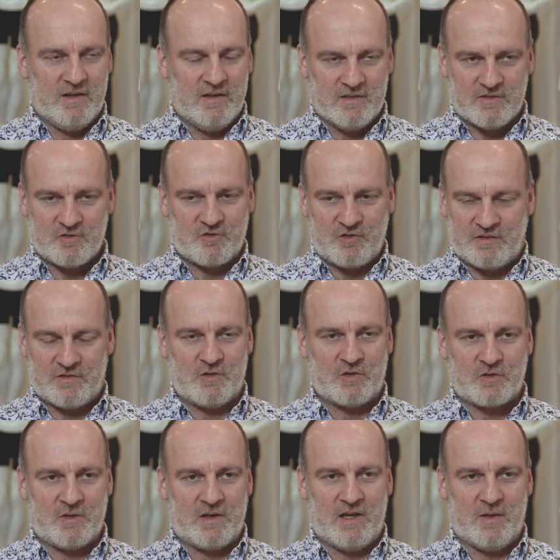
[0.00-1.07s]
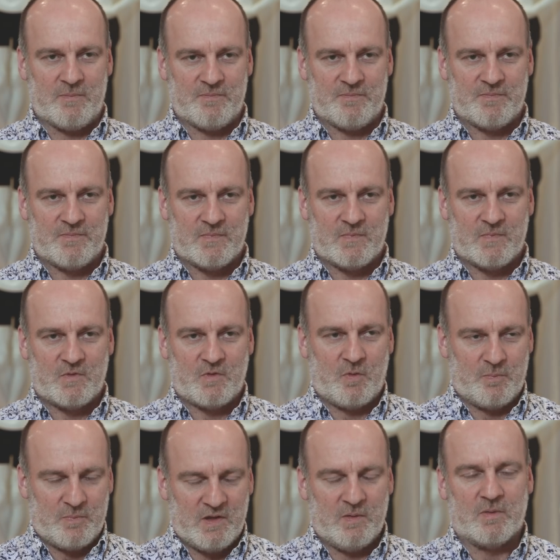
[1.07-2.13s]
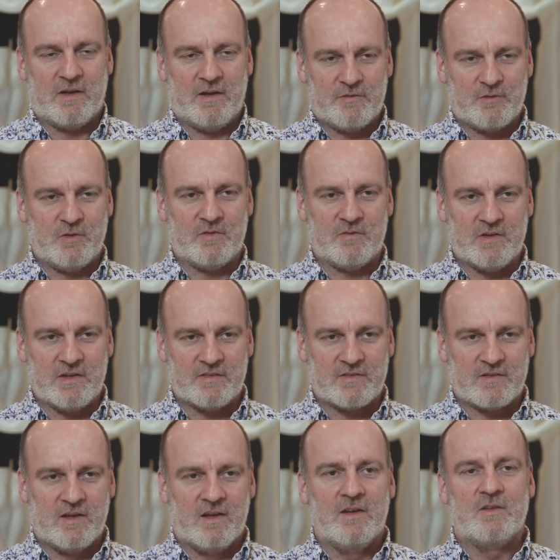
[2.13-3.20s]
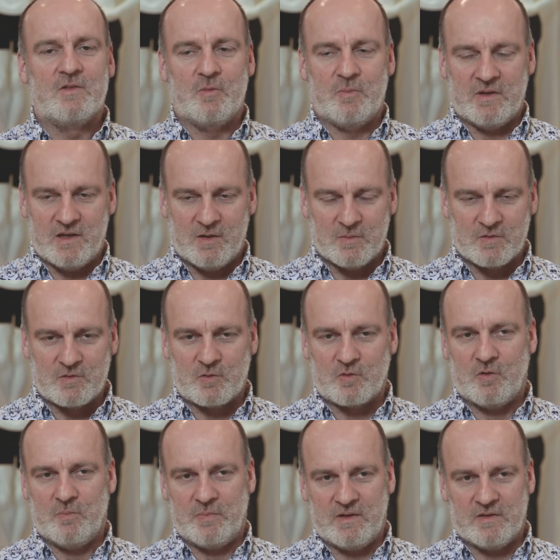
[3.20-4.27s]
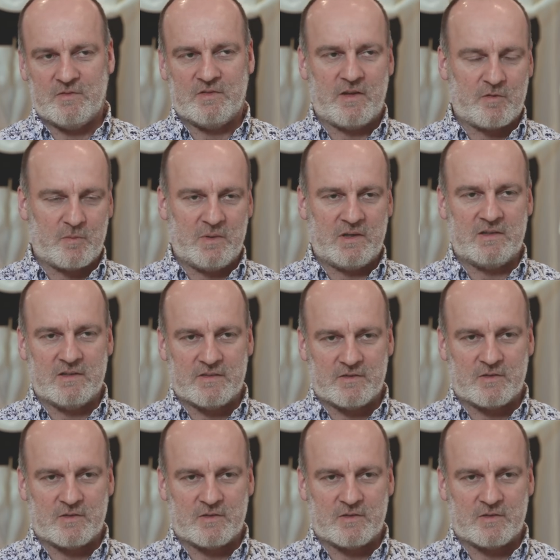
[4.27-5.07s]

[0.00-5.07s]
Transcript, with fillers: it's just not going to happen. So people have to invest to be able to compete with everybody else